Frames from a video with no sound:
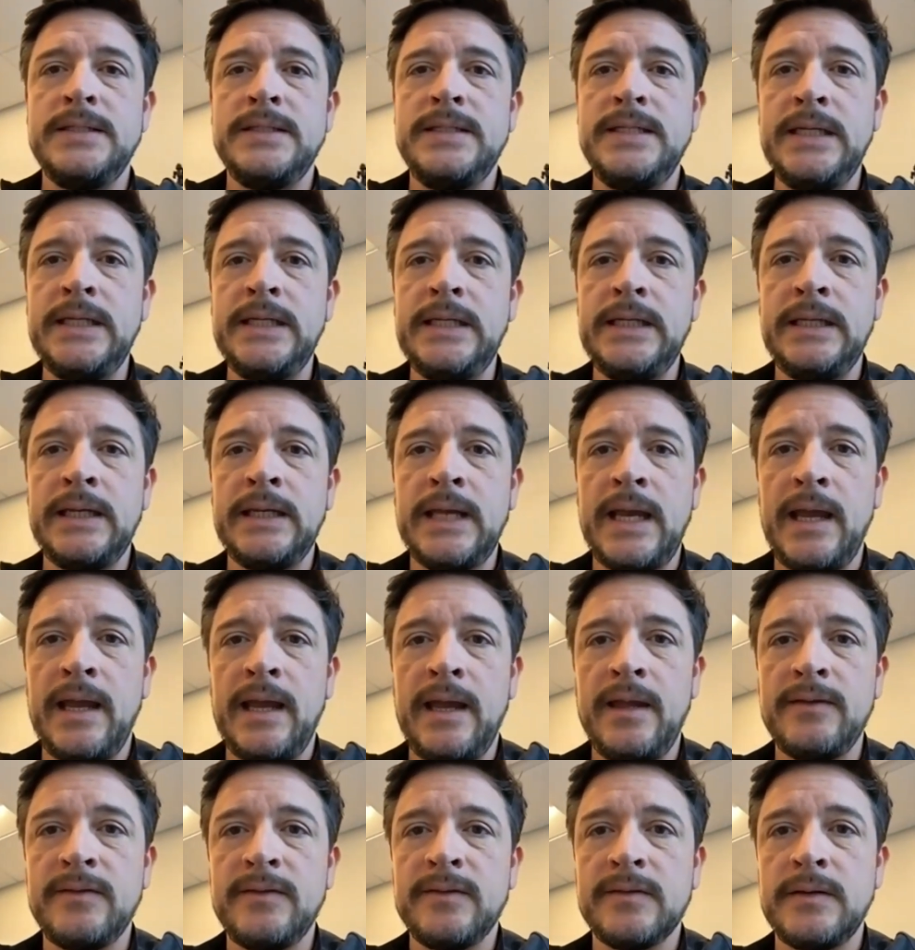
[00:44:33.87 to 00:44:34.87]
Dean
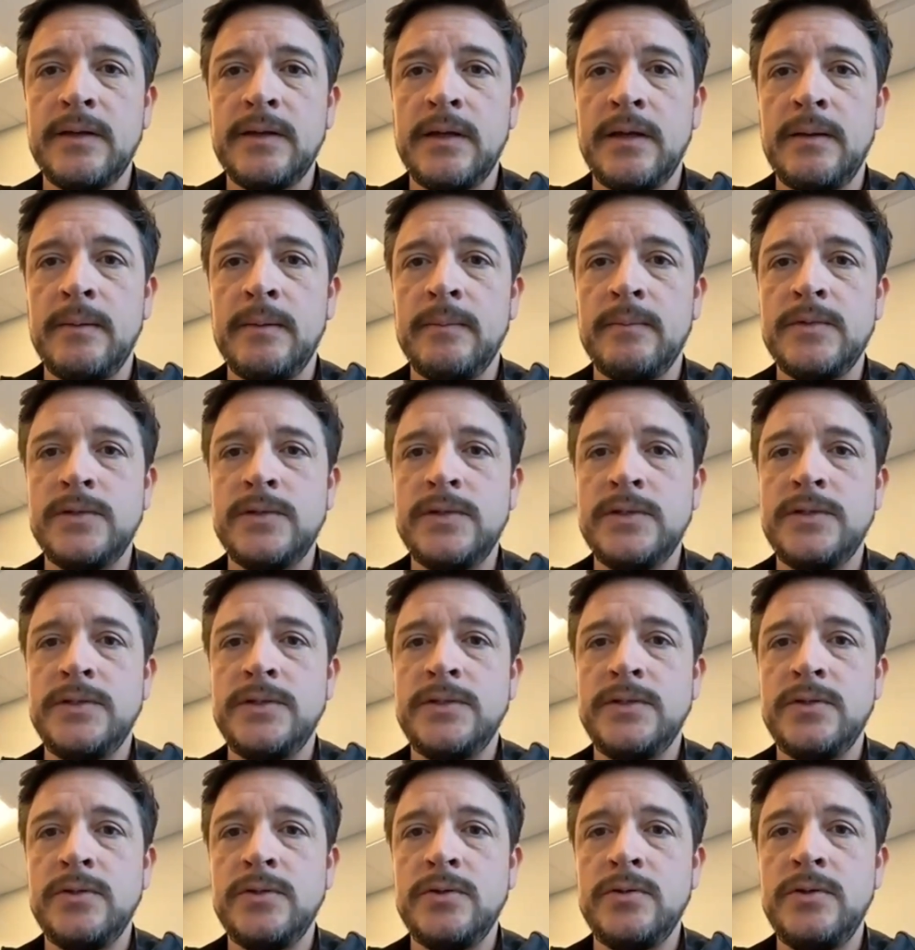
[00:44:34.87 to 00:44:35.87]
asked,
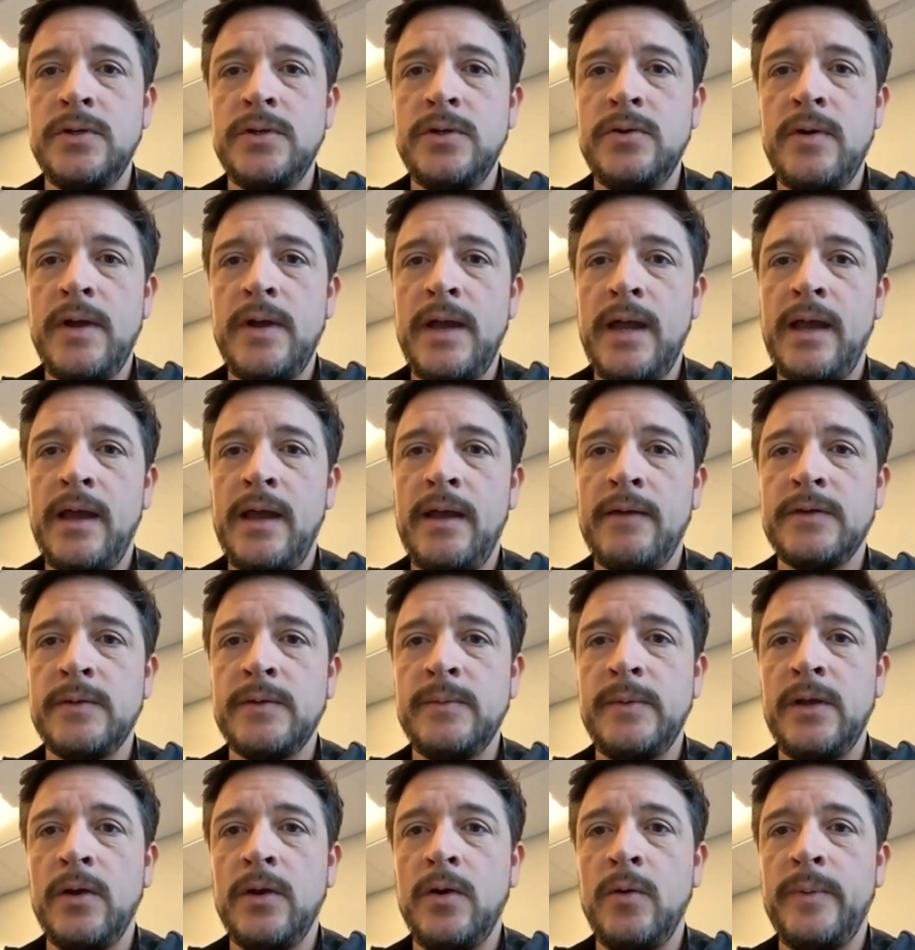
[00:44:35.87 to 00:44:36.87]
do you have to
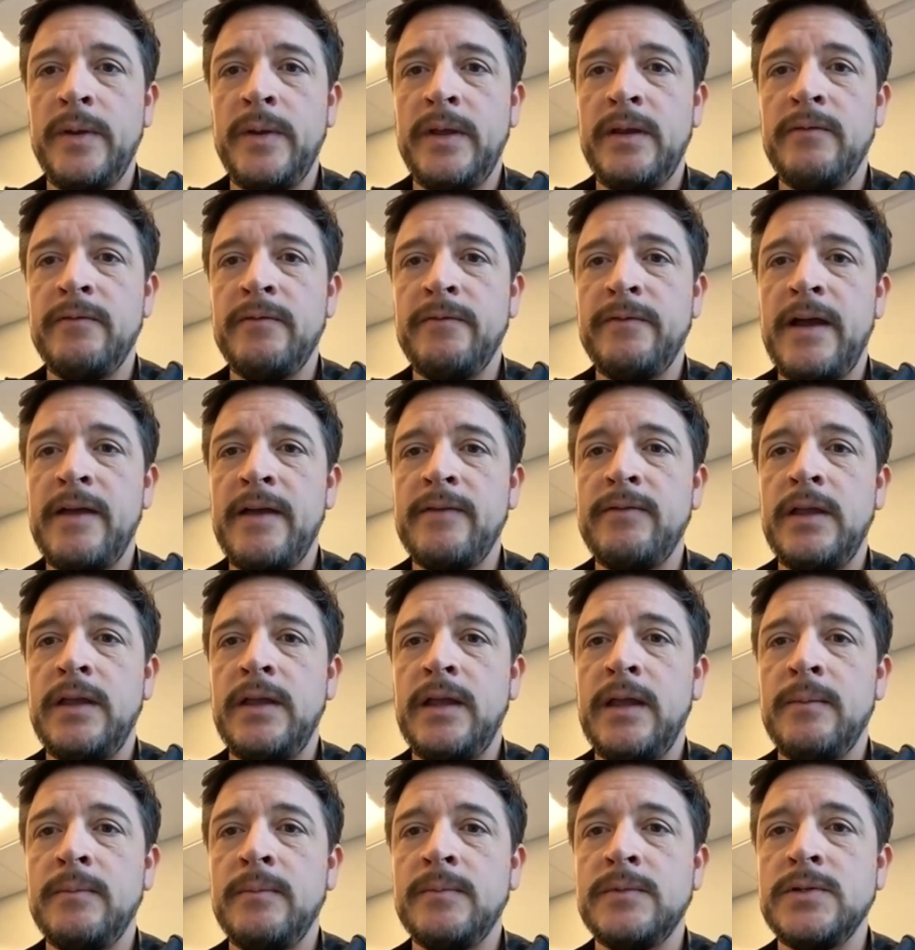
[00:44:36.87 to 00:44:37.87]
be open 5
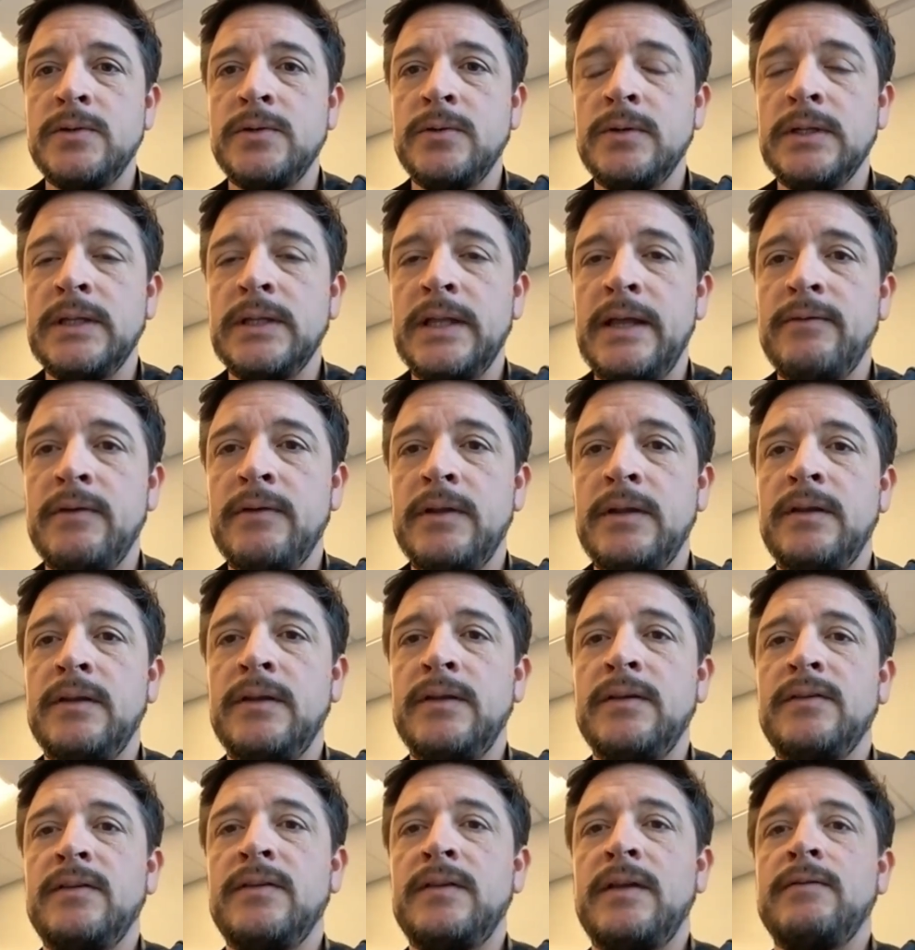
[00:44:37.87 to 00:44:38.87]
a.m. to
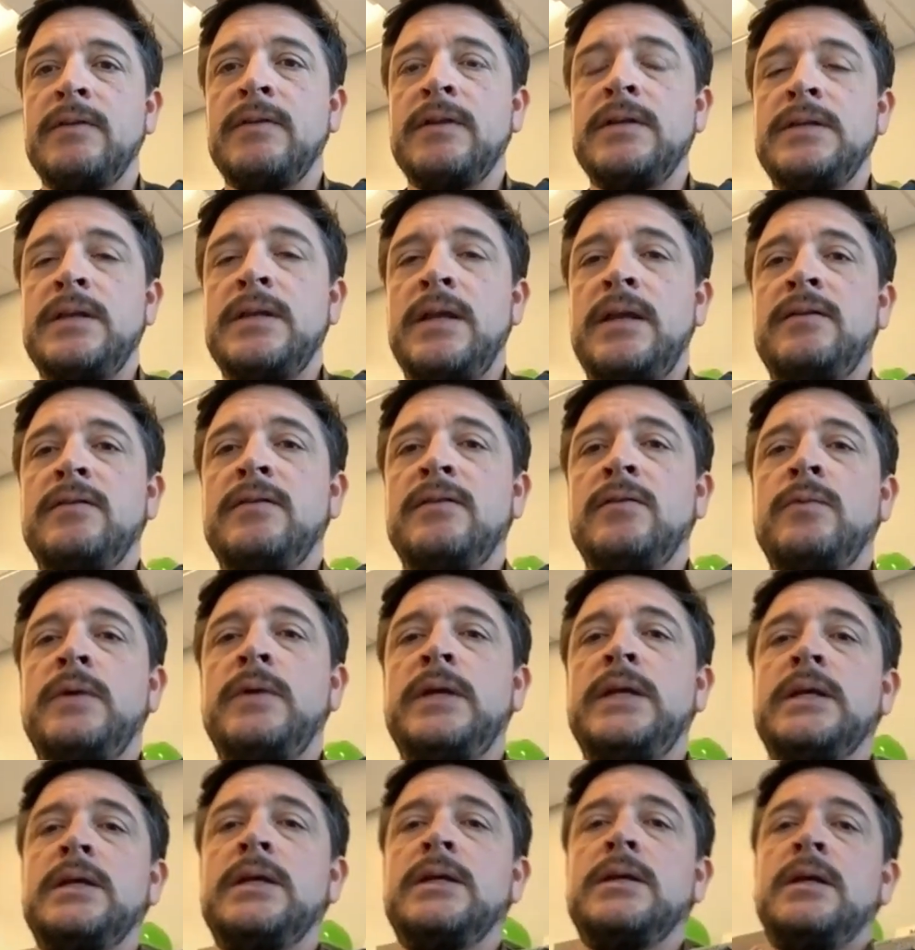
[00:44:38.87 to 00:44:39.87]
11, 7 days a
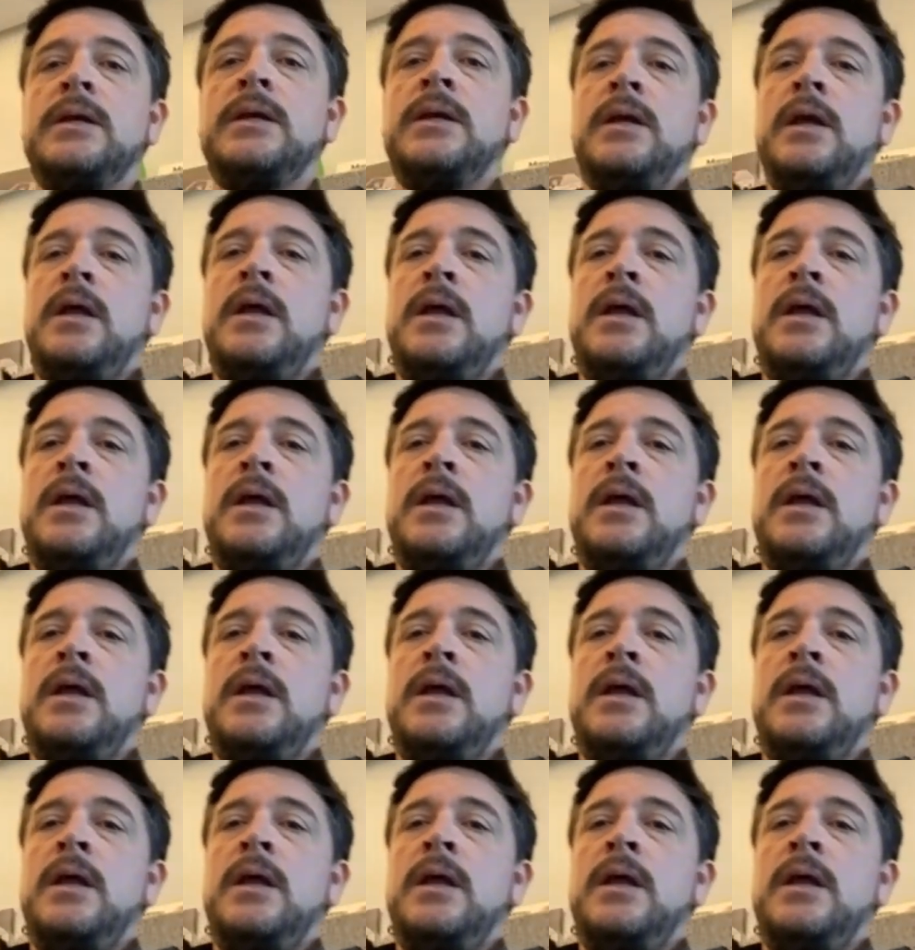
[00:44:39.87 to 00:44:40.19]
week?